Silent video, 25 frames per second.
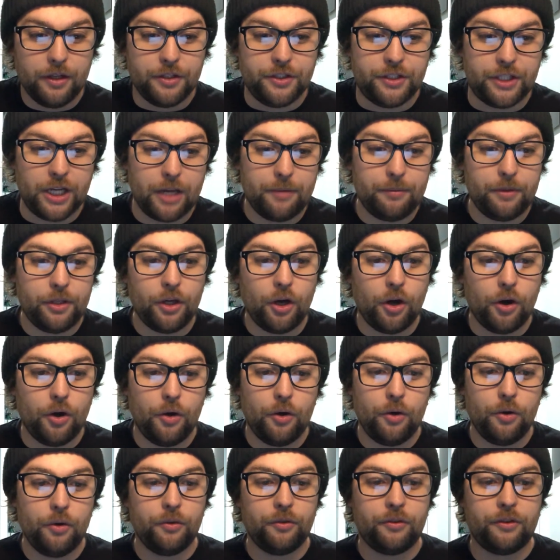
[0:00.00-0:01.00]
Jamie
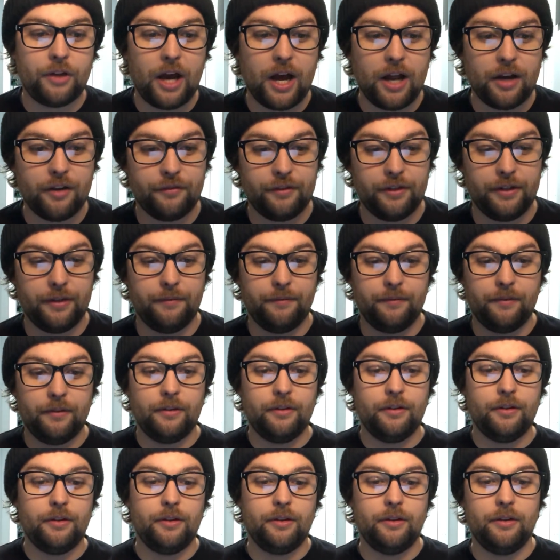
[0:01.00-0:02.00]
O. Donovan.
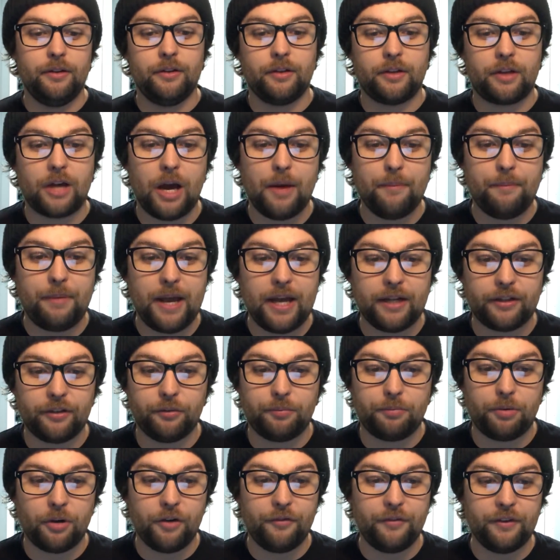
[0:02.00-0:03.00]
The compact is
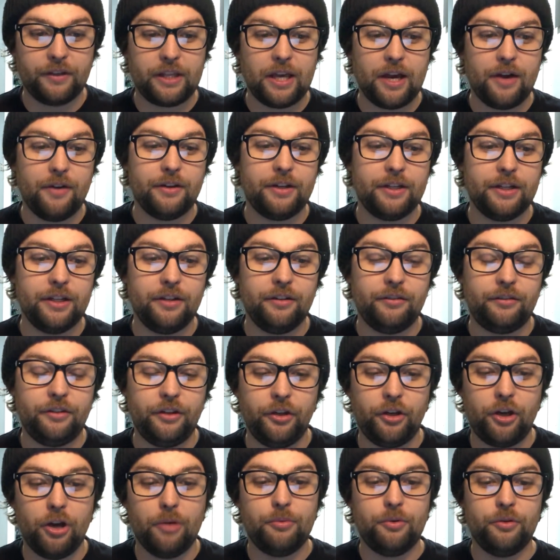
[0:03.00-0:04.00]
perfect how it is.
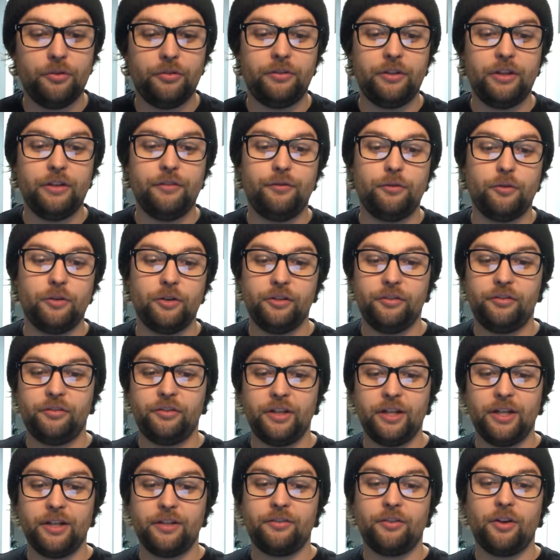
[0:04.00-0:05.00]
EcoBoost
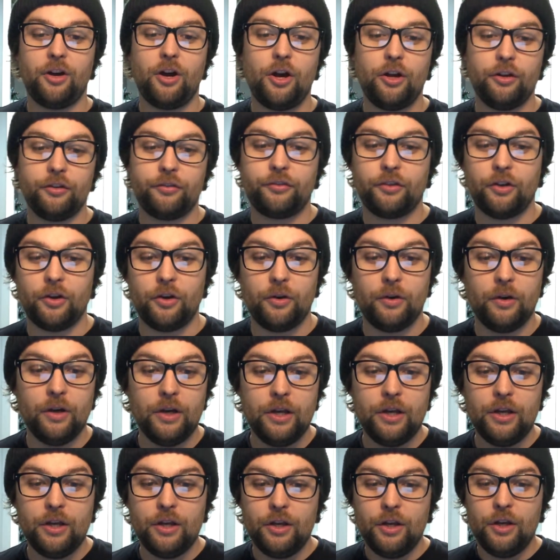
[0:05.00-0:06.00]
E46. Also,
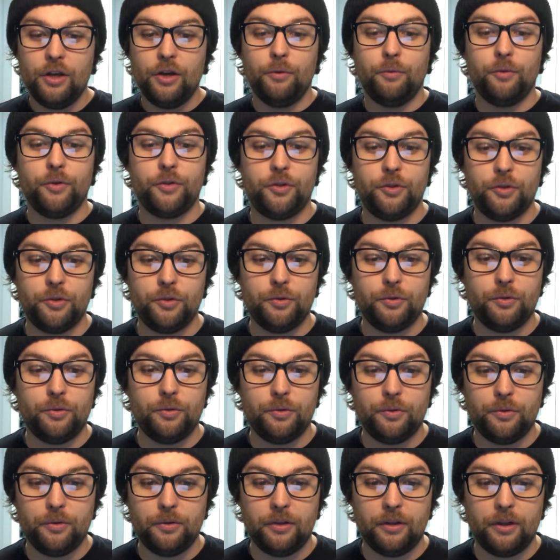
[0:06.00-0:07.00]

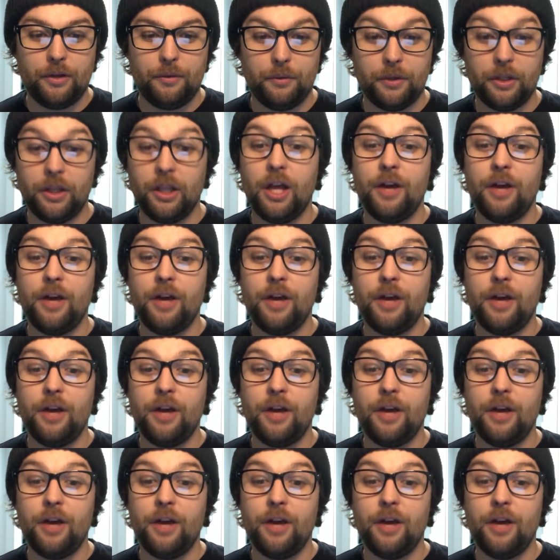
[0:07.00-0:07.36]
would